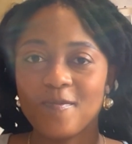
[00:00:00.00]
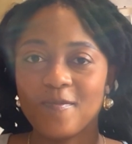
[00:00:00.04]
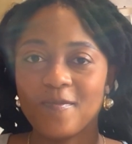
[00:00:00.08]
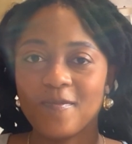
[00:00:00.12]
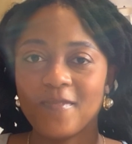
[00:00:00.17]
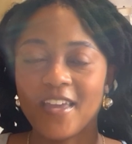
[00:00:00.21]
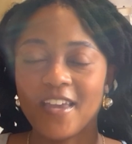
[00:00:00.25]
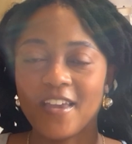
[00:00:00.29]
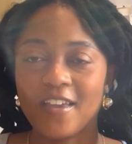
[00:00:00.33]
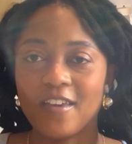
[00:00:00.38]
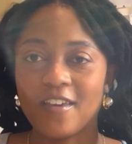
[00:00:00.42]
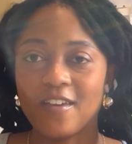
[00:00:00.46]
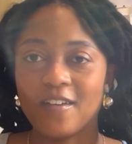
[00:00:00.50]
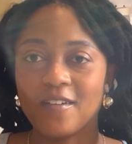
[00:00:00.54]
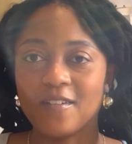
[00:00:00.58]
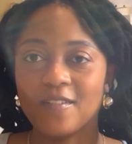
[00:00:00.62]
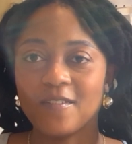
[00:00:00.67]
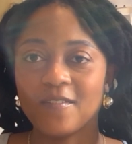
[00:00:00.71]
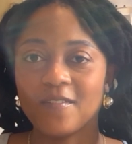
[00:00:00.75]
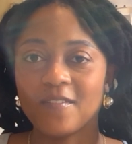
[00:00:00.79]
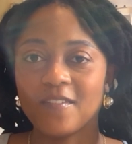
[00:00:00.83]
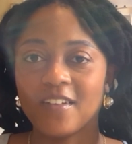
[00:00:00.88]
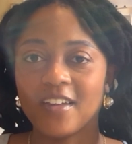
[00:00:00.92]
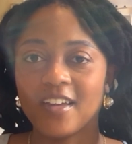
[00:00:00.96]
Thank
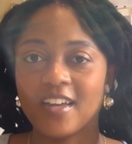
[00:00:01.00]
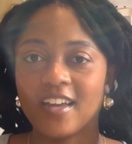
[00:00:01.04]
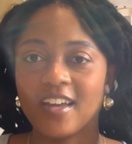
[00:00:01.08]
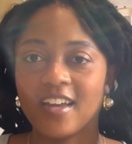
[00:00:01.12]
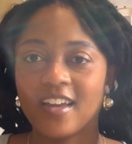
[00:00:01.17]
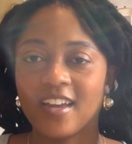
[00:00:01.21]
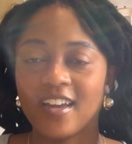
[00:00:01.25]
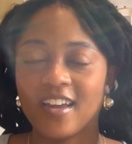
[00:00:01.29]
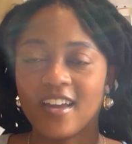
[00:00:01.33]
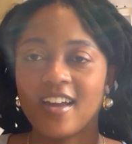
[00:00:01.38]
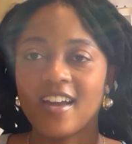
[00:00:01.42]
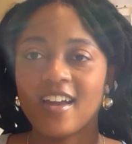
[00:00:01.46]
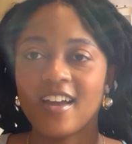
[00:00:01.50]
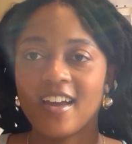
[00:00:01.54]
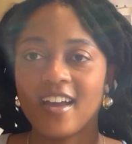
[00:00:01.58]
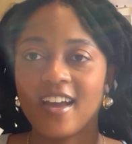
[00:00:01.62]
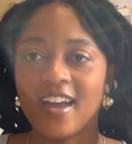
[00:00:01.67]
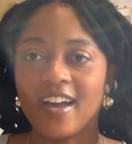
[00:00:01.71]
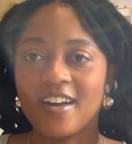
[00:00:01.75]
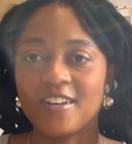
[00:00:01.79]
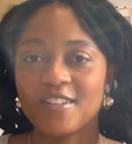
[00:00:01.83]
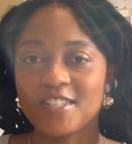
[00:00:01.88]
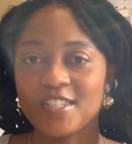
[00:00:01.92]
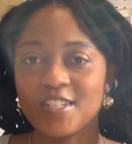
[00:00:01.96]
you.
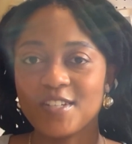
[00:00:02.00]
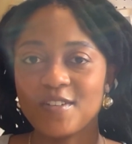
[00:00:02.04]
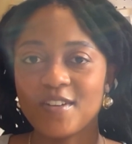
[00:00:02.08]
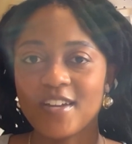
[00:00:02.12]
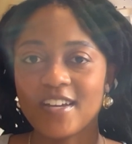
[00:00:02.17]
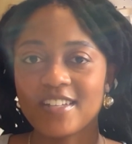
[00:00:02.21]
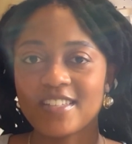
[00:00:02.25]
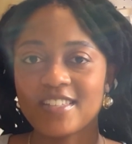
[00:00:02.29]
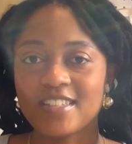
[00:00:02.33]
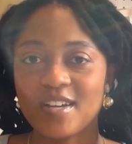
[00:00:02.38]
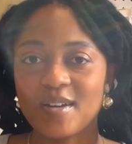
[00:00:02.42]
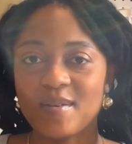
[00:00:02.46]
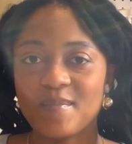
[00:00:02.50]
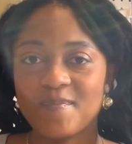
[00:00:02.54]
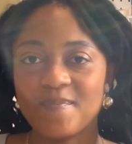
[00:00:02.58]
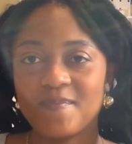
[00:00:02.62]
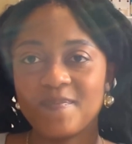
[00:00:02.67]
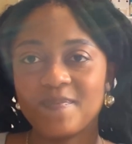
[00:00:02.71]
I'll see you next time.